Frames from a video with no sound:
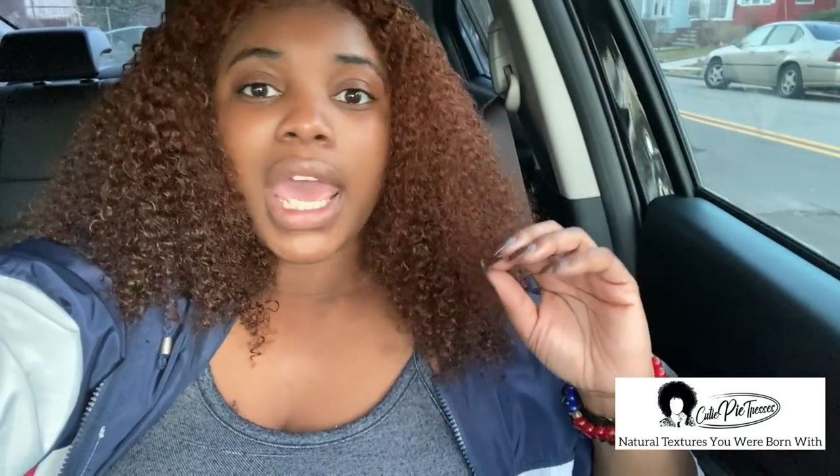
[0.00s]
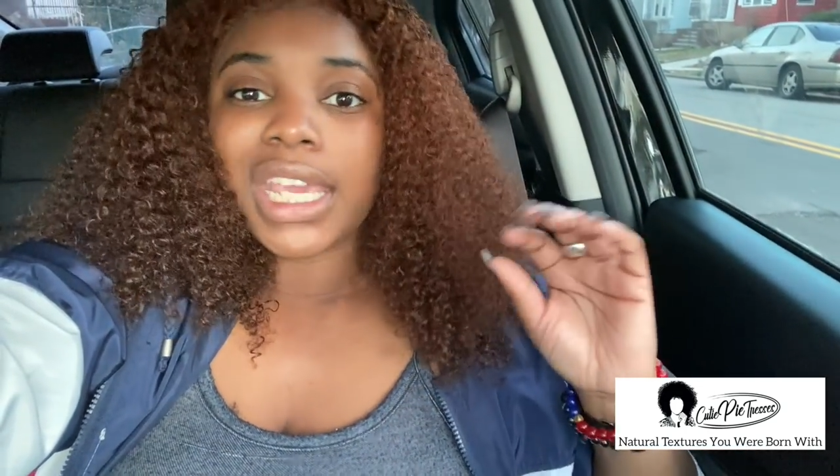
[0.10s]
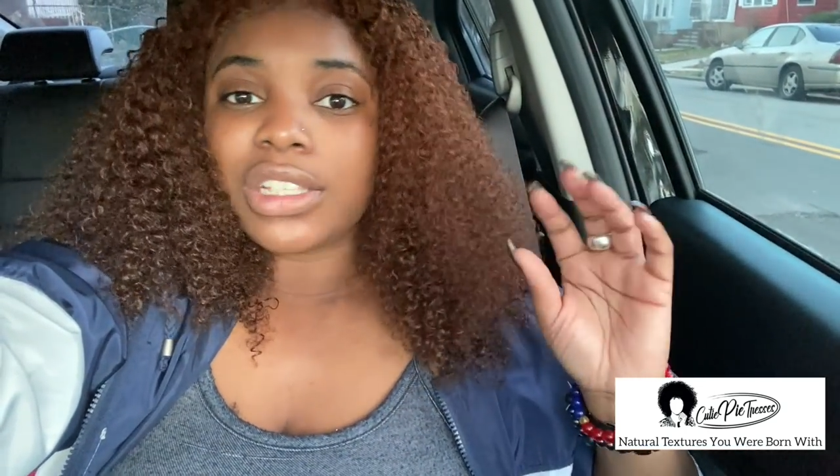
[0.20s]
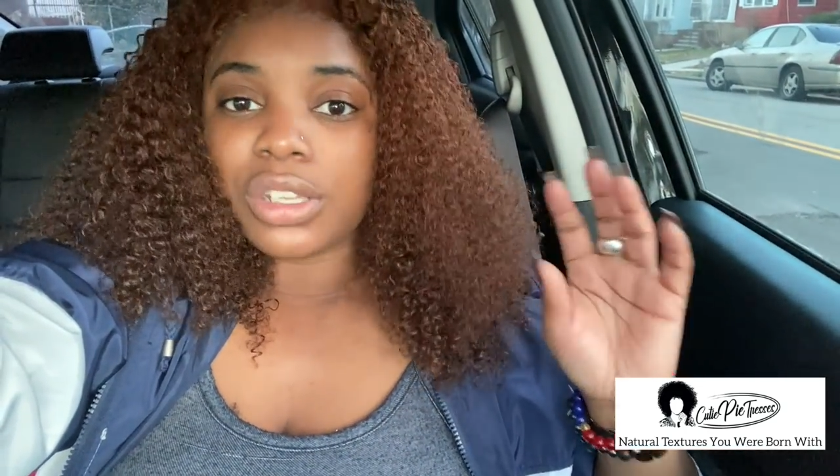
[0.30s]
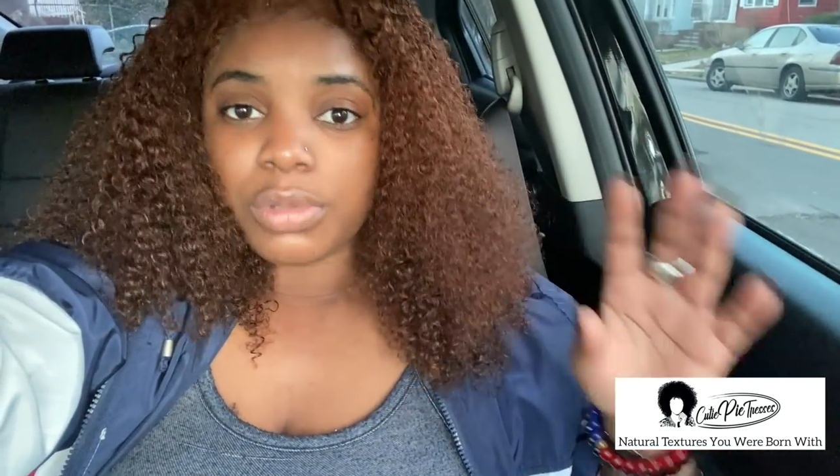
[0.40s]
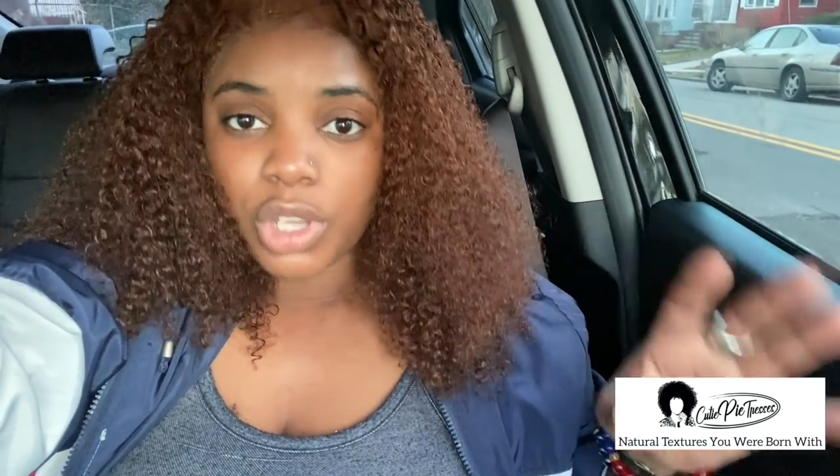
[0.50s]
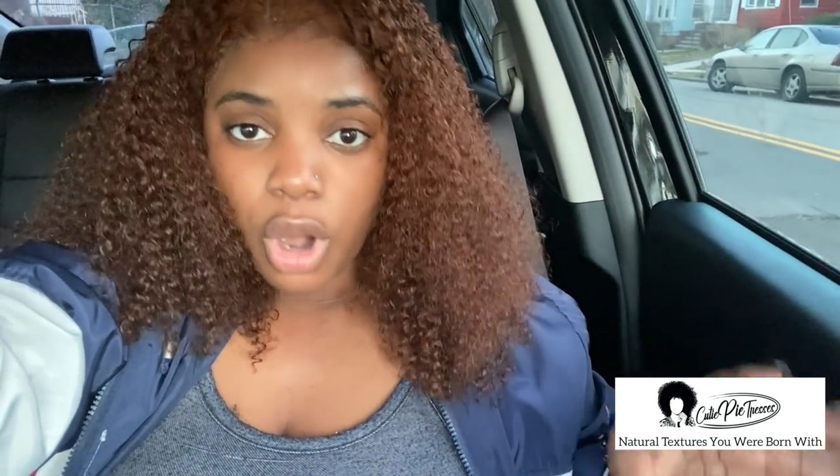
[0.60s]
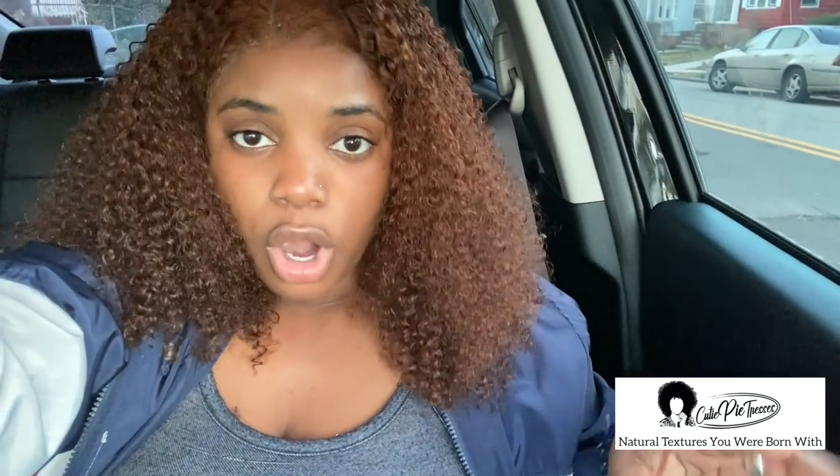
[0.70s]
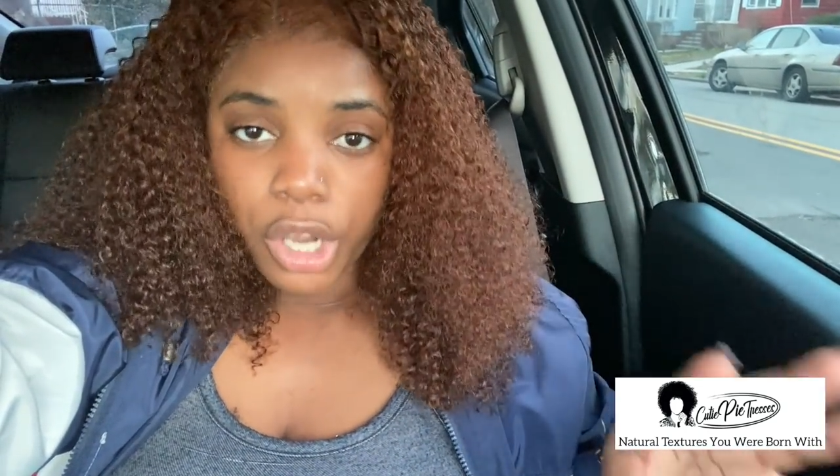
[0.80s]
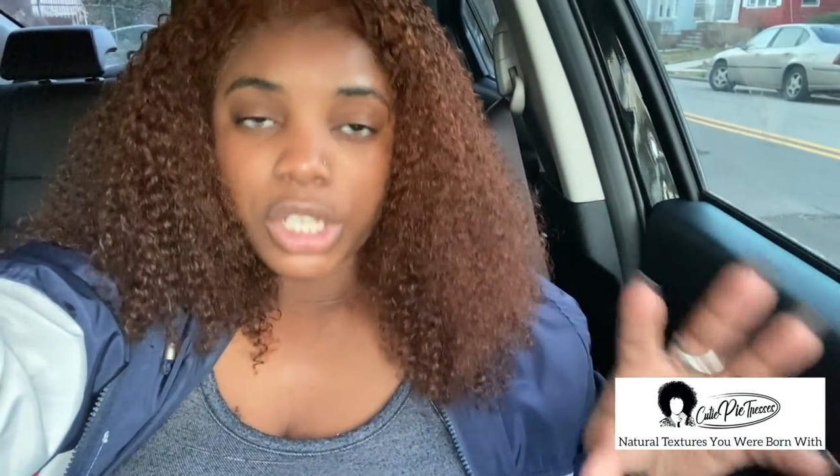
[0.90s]
it's gonna be
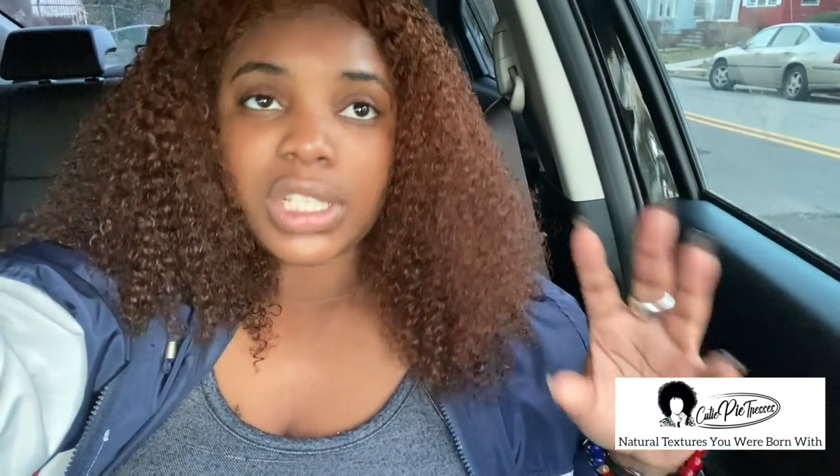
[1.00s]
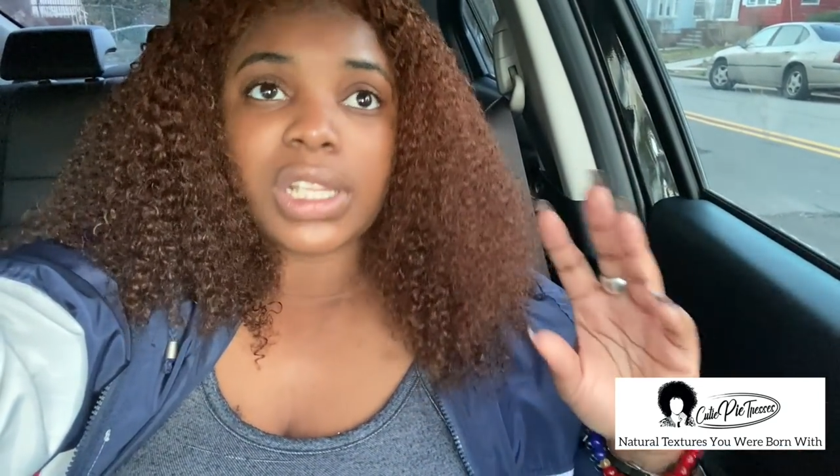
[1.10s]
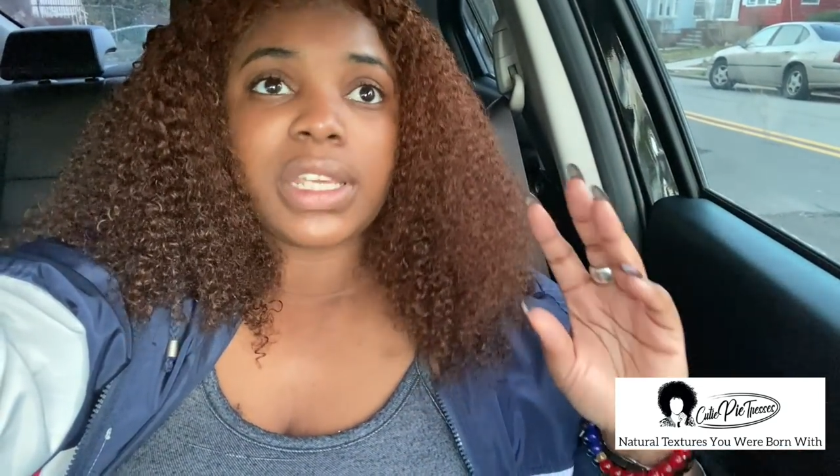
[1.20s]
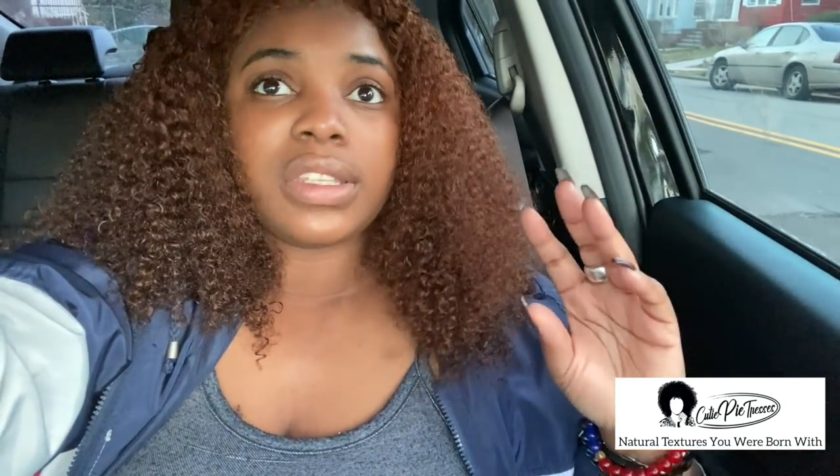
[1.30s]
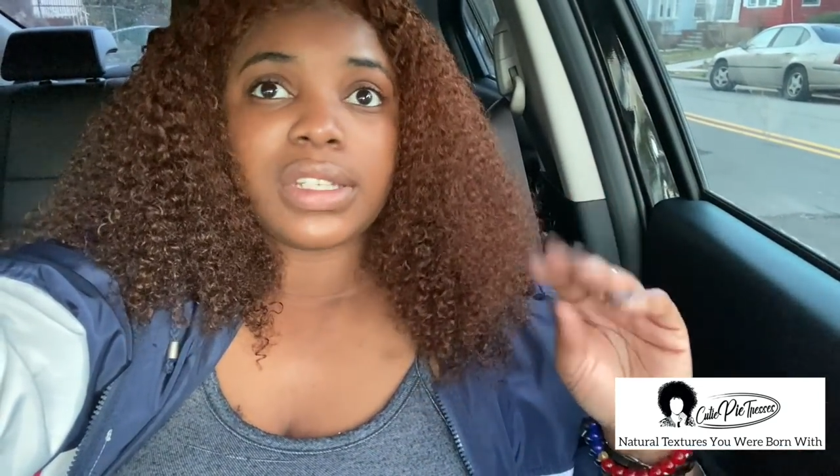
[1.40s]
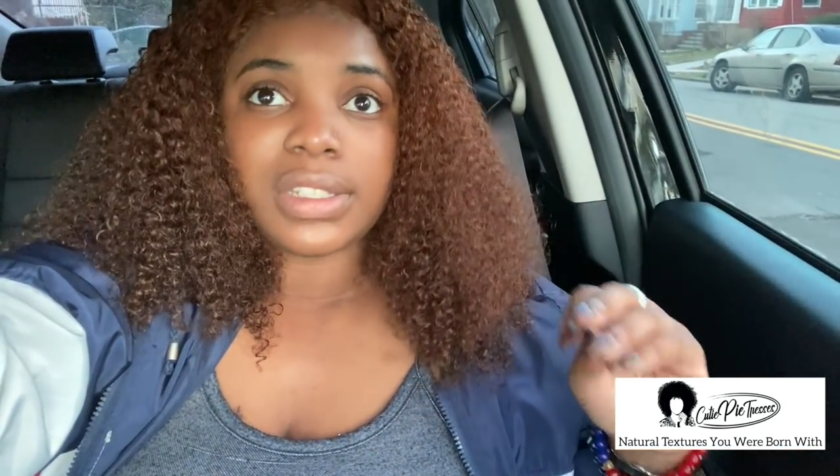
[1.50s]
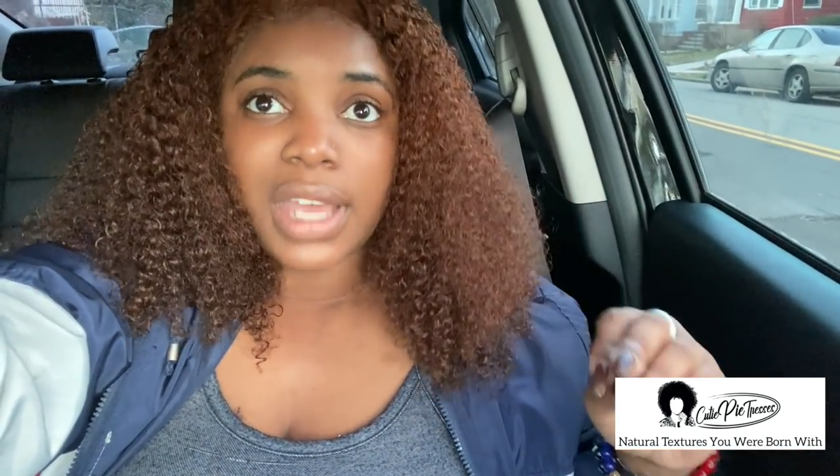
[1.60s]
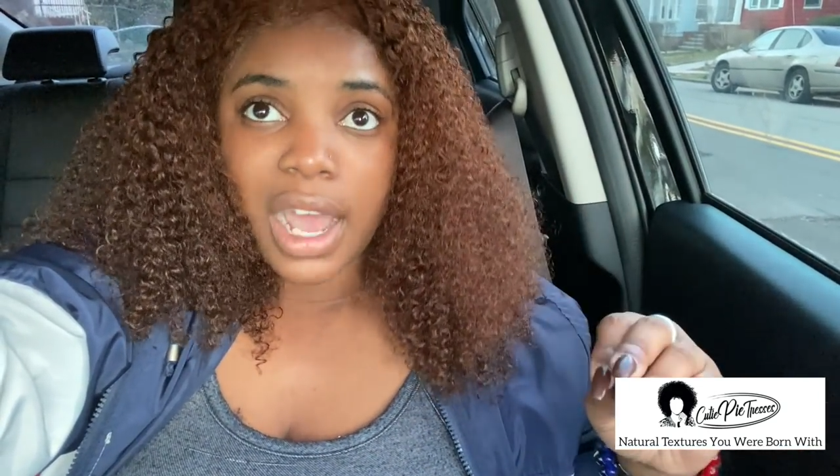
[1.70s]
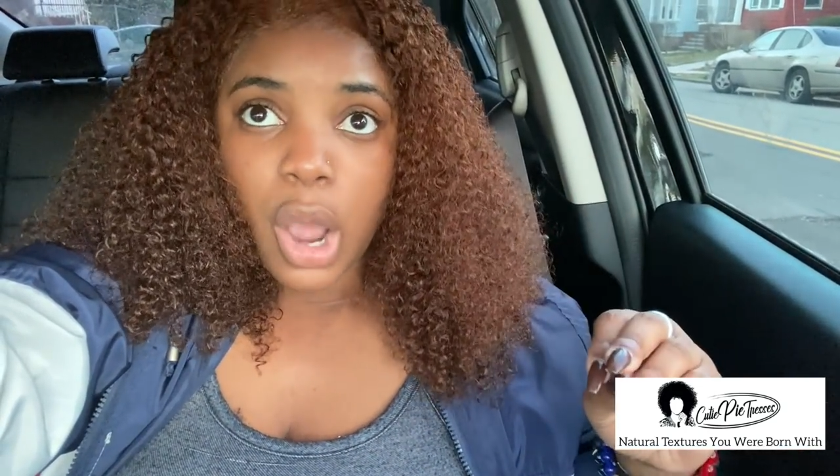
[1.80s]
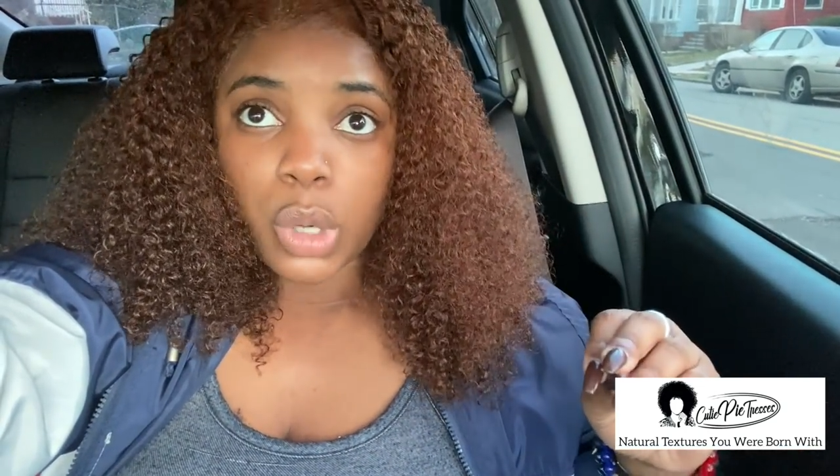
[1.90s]
hard to lay this
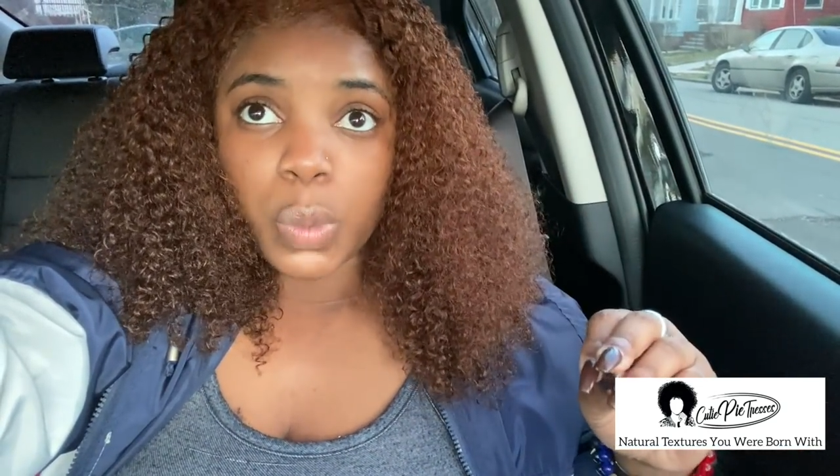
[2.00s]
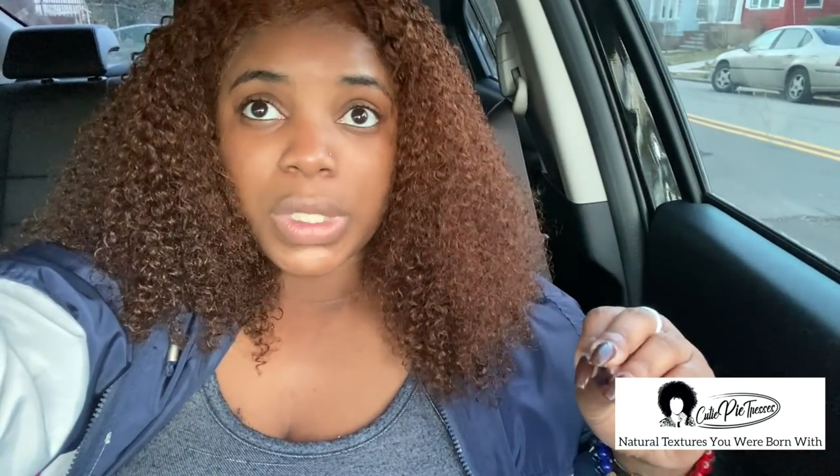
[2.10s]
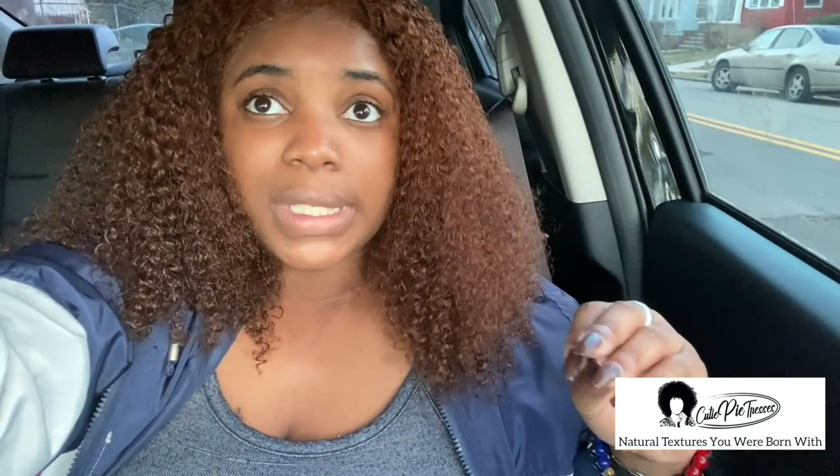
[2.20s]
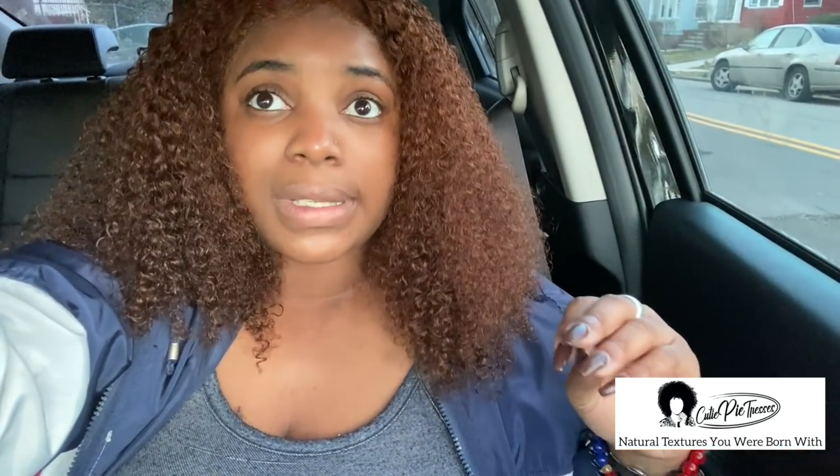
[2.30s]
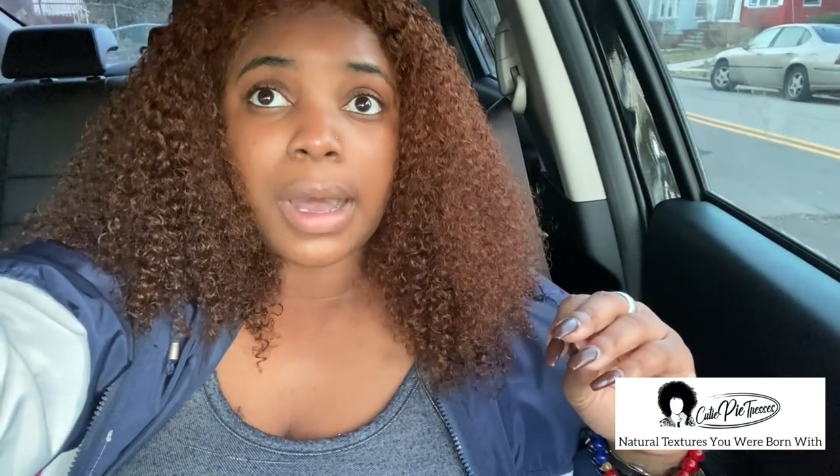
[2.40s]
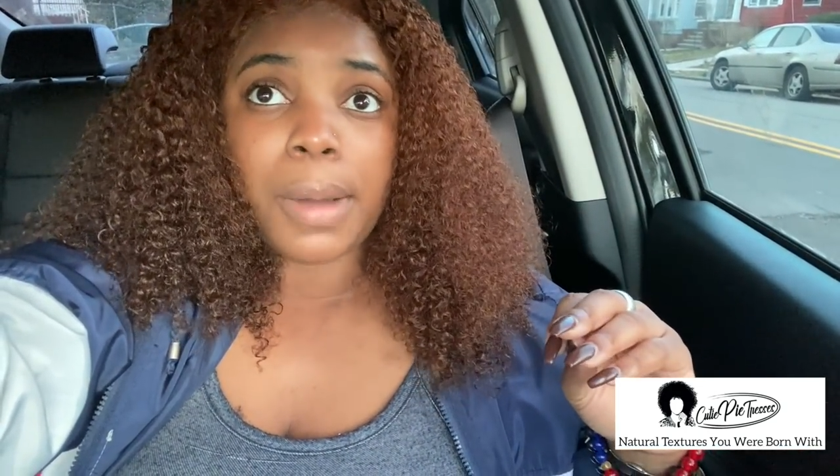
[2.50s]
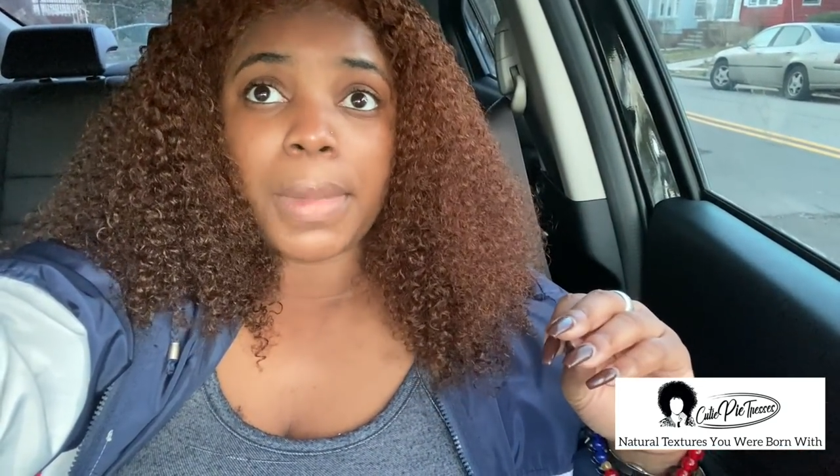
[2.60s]
down with some